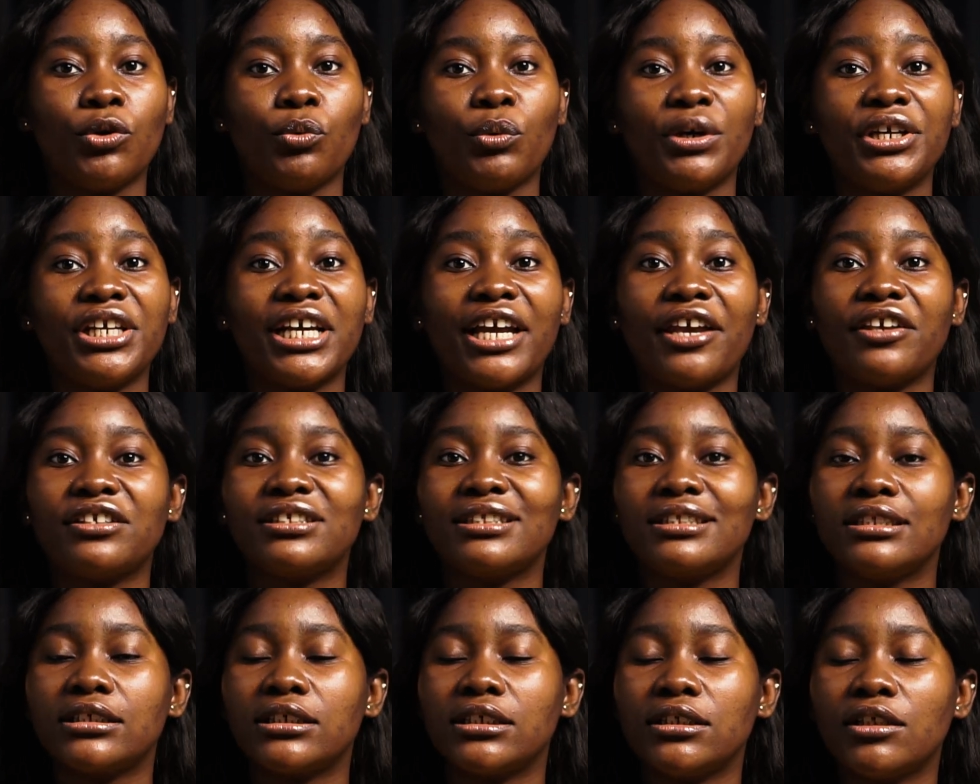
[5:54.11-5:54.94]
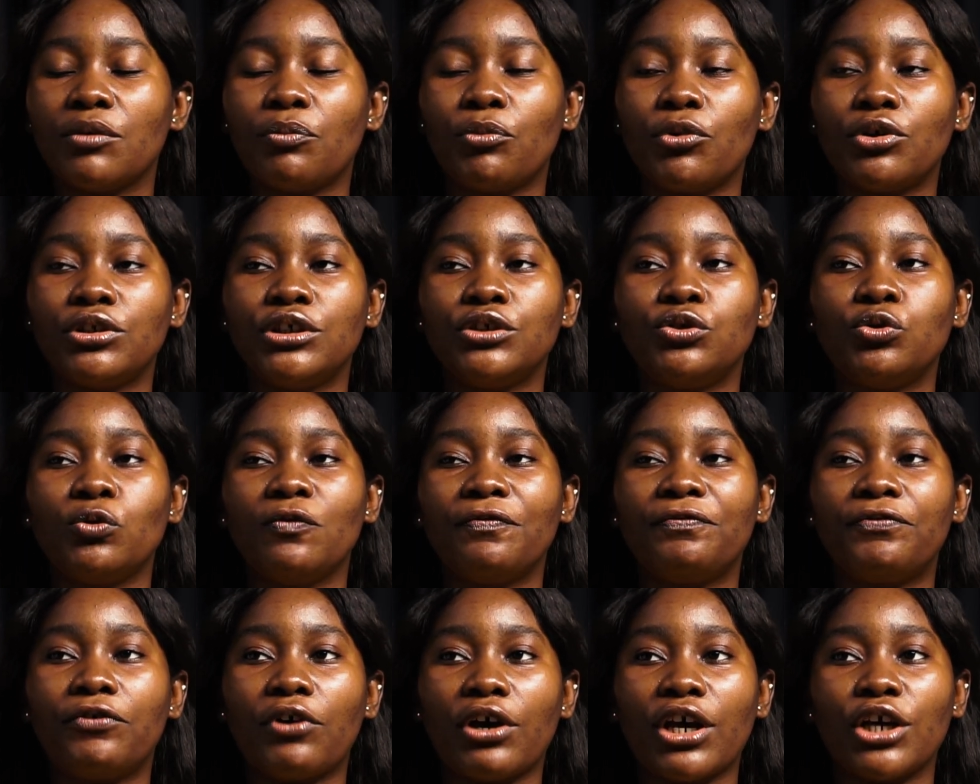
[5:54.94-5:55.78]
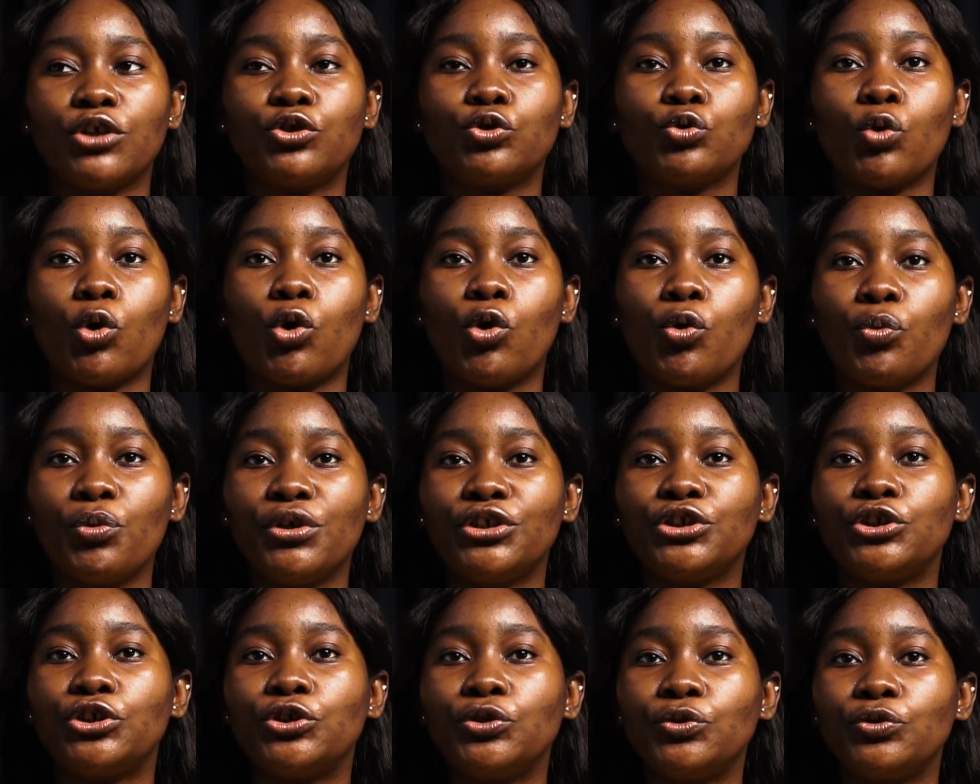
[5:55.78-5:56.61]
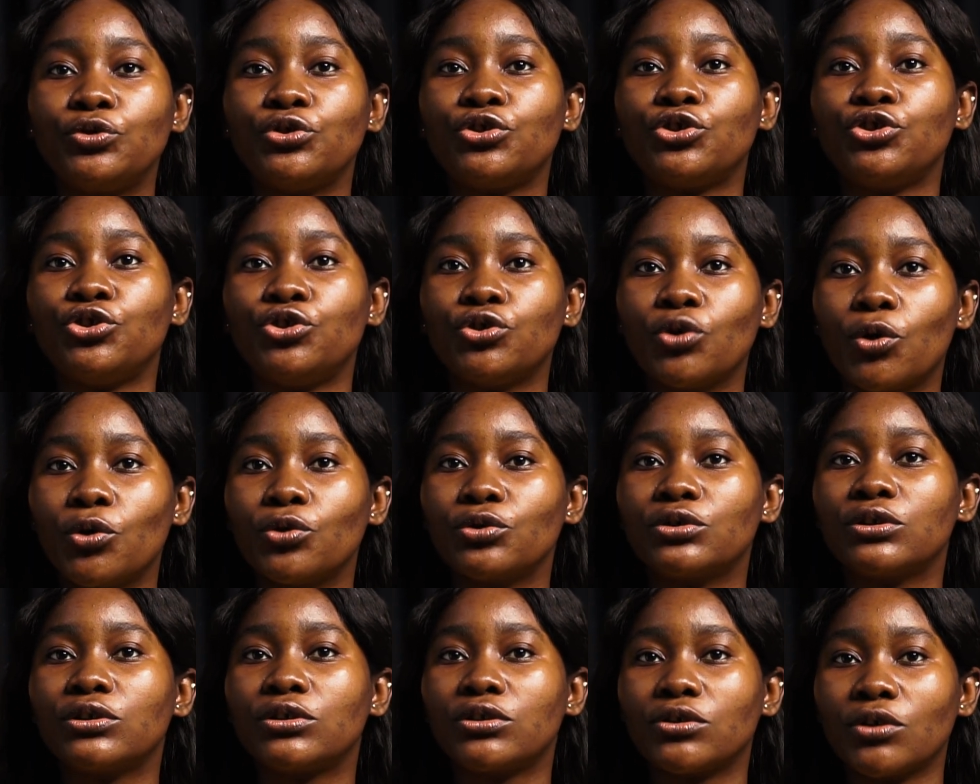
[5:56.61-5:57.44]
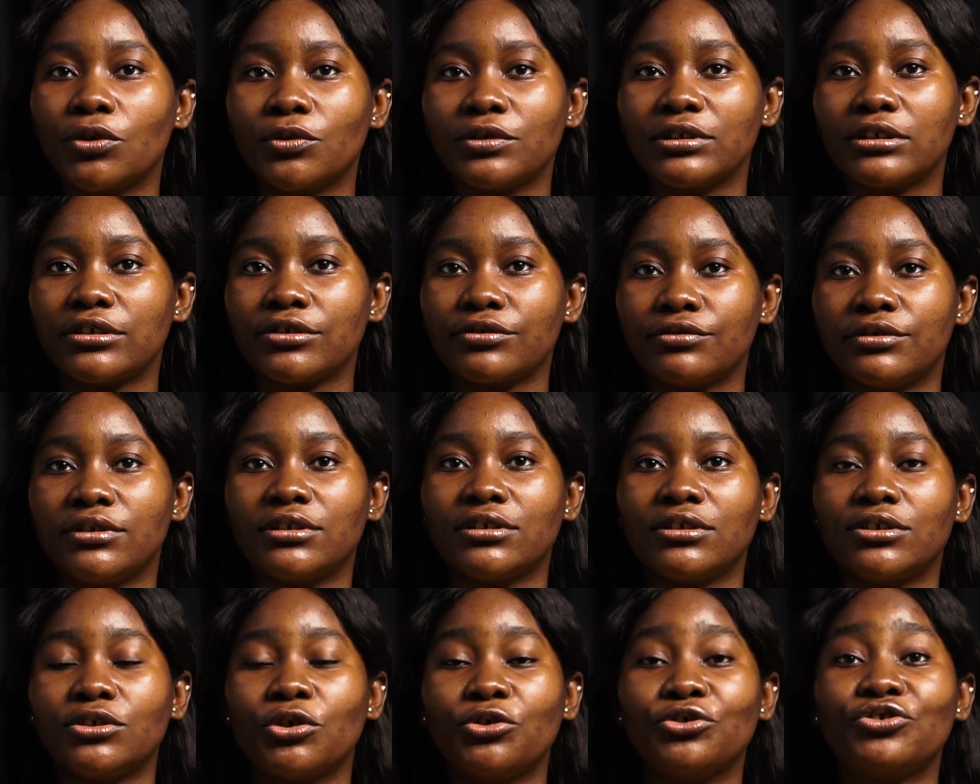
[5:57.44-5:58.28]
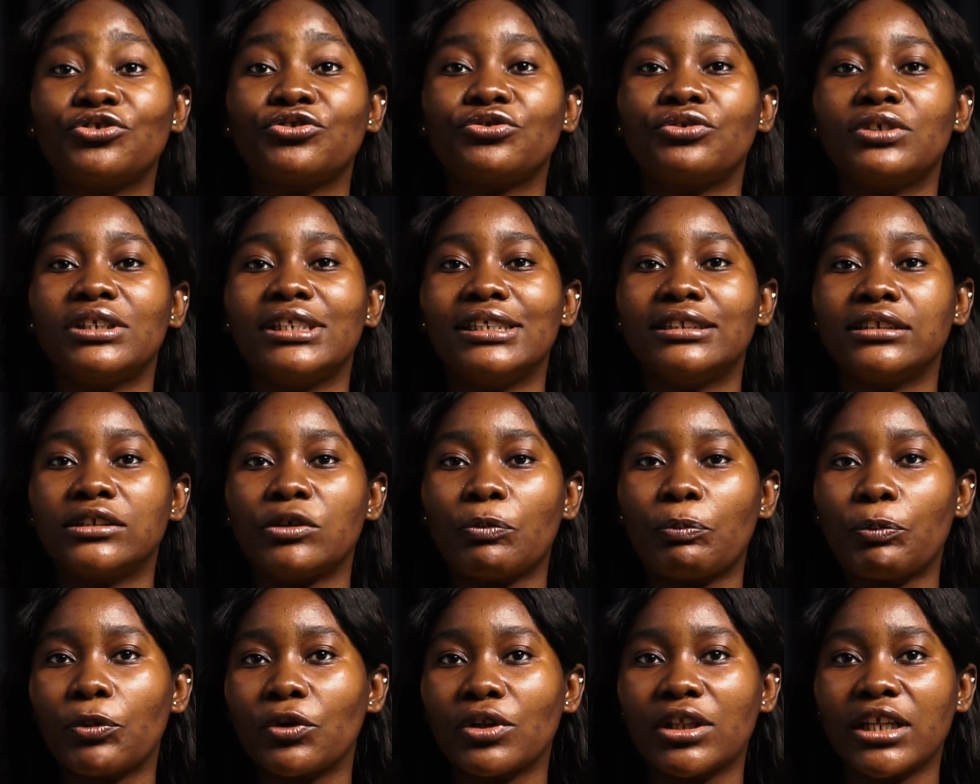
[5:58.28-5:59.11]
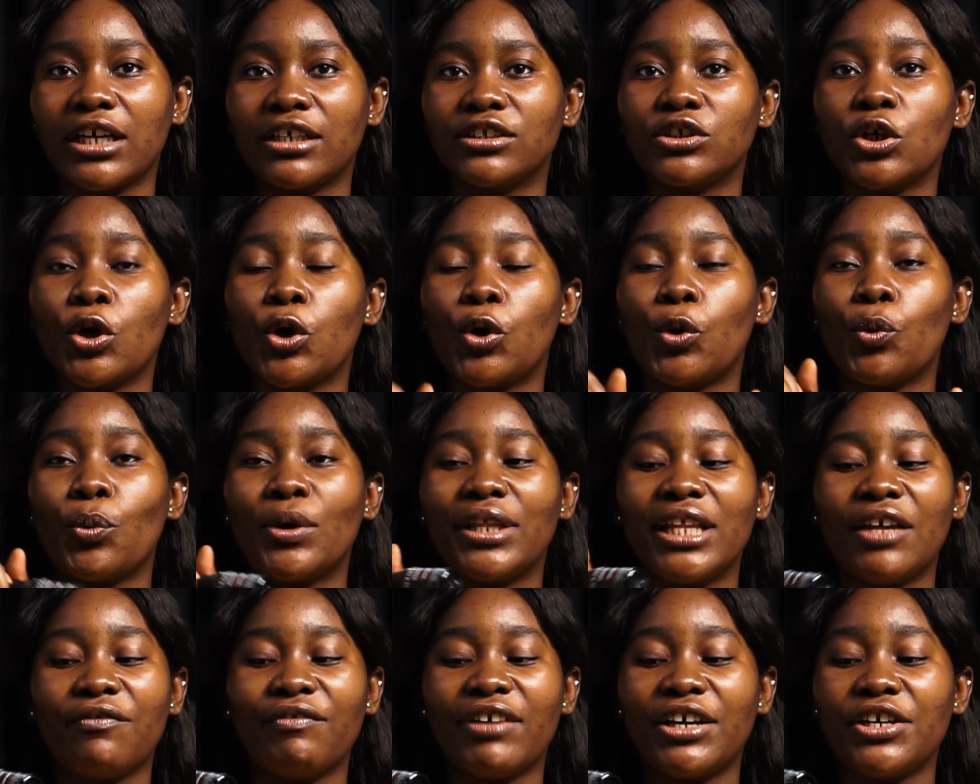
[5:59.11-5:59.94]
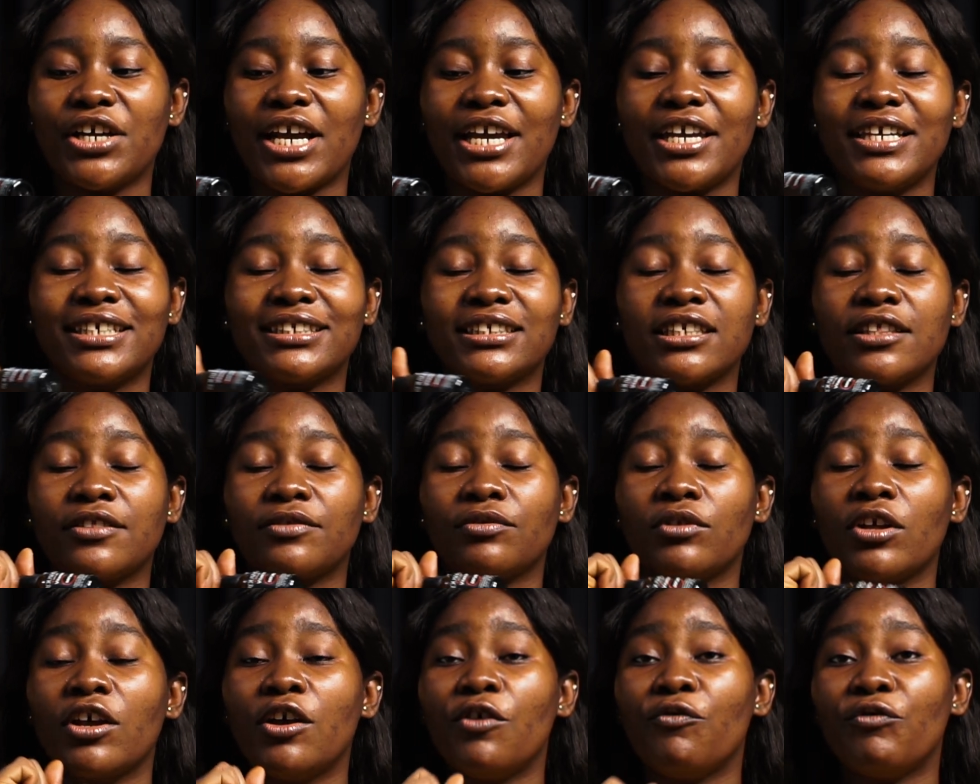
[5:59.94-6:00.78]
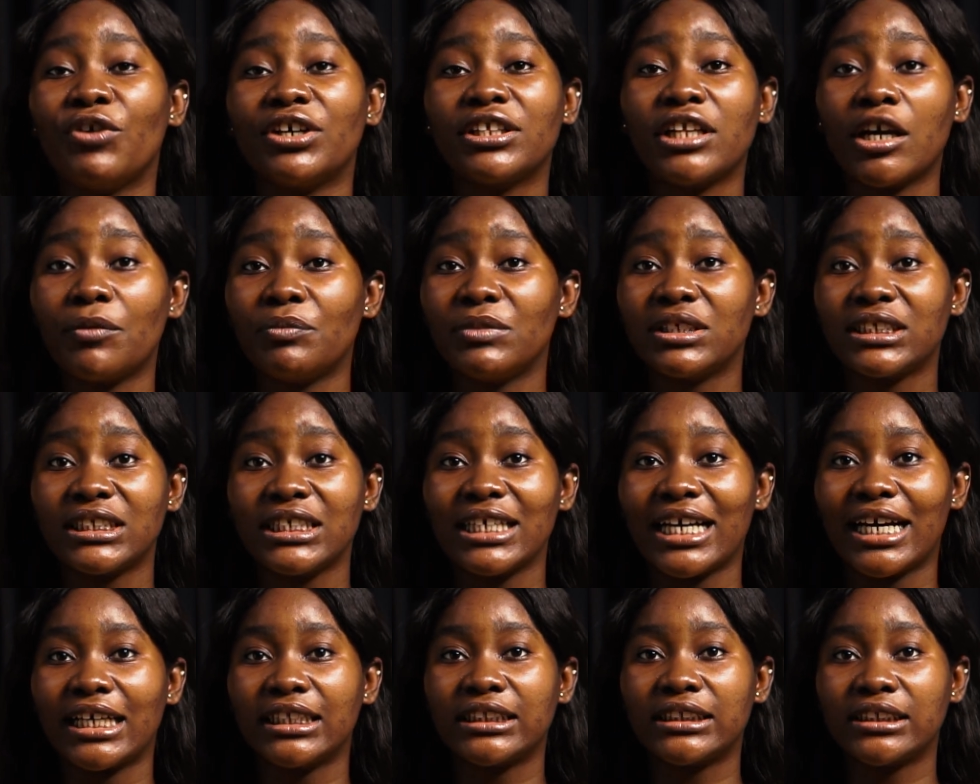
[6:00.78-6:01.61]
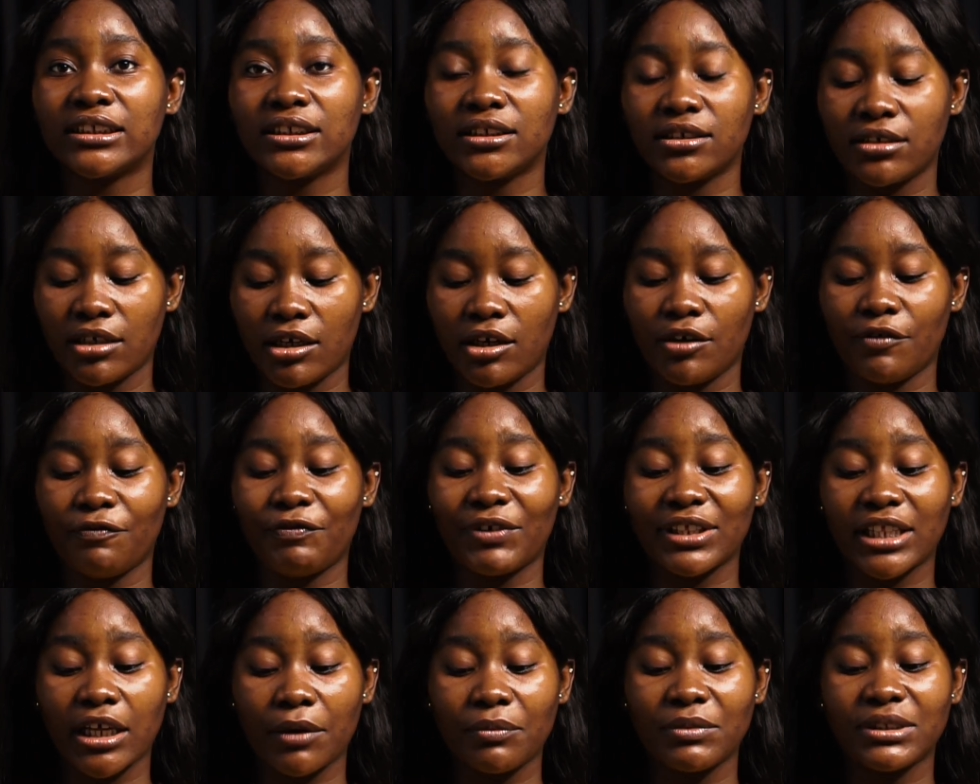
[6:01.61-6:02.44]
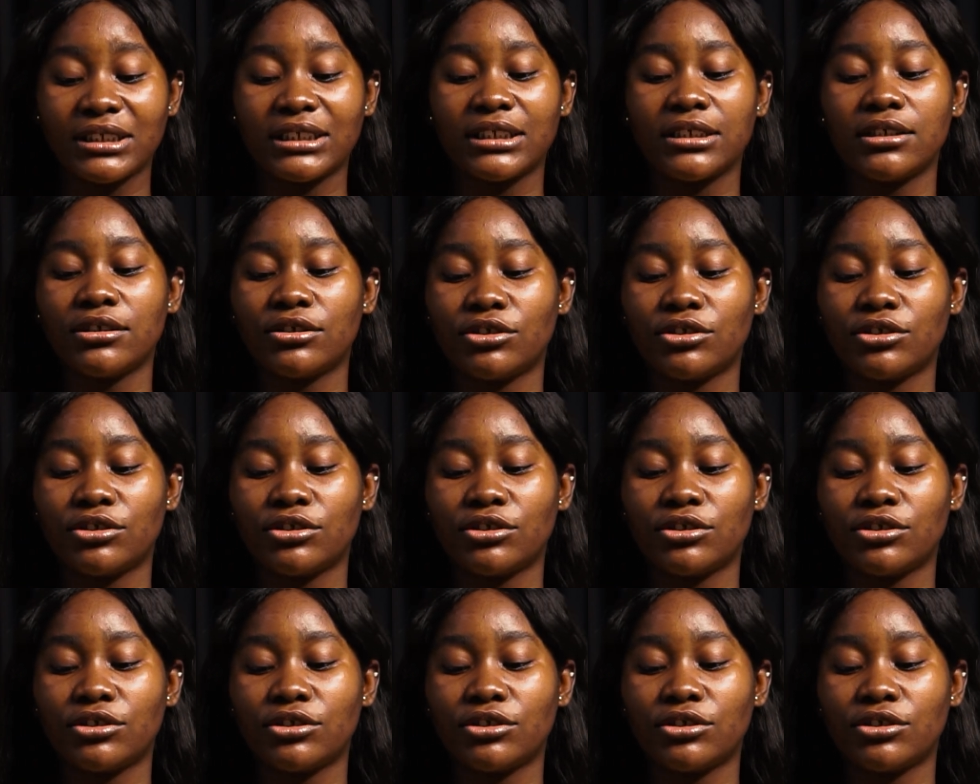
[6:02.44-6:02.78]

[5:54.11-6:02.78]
When you're using it in the morning, don't forget to always use your sunscreen. Sunscreen is important whenever you're using vitamin C